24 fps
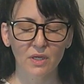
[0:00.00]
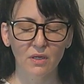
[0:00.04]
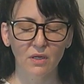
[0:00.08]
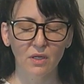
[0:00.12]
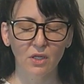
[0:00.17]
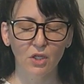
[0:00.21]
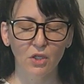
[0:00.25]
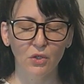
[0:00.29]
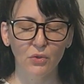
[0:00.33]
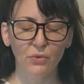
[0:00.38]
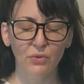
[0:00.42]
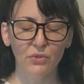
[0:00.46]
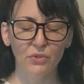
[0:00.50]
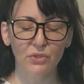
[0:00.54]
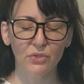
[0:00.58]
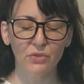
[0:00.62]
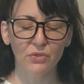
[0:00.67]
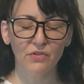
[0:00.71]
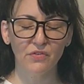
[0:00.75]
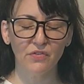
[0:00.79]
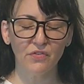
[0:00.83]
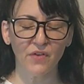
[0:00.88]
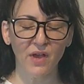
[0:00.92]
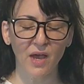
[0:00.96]
getting used to
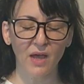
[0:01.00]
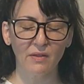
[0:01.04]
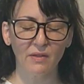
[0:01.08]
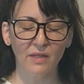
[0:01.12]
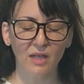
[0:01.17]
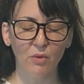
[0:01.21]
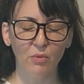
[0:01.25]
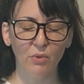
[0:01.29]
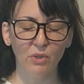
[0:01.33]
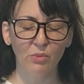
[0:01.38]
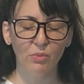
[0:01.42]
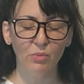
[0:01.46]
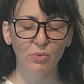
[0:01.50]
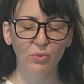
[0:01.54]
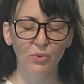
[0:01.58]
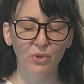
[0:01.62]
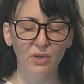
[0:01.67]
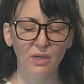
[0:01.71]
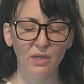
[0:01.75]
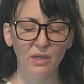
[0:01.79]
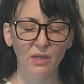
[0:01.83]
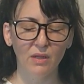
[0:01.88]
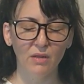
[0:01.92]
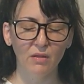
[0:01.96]
the fact that we
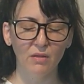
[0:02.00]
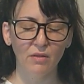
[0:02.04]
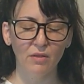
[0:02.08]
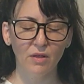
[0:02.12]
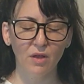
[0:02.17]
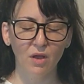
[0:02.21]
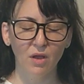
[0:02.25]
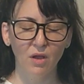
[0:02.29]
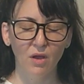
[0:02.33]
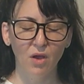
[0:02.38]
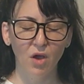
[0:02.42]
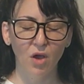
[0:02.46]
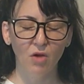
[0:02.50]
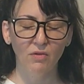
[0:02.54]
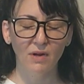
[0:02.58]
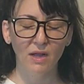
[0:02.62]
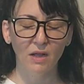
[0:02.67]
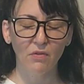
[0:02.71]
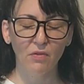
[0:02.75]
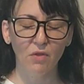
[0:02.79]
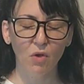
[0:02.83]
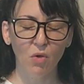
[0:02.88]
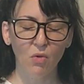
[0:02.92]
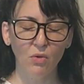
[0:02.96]
breathe
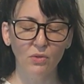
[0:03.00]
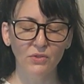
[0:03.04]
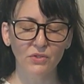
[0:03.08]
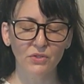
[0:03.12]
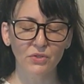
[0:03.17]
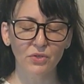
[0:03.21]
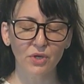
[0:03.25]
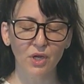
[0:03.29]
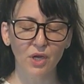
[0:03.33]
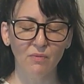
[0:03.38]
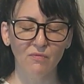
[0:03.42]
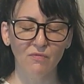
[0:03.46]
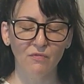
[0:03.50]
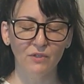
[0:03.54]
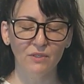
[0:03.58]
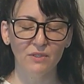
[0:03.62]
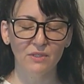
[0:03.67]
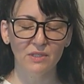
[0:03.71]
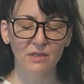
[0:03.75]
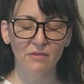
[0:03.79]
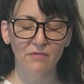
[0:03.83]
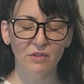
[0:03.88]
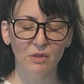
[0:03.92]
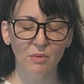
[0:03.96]
around the whole
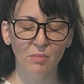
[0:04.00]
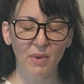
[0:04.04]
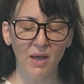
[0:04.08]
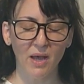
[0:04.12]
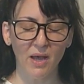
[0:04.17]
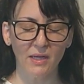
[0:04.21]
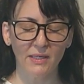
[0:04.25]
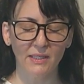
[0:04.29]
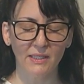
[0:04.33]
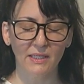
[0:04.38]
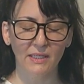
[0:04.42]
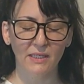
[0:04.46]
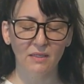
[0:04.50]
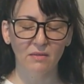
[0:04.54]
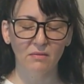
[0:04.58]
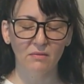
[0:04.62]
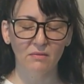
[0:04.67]
circumference of the body.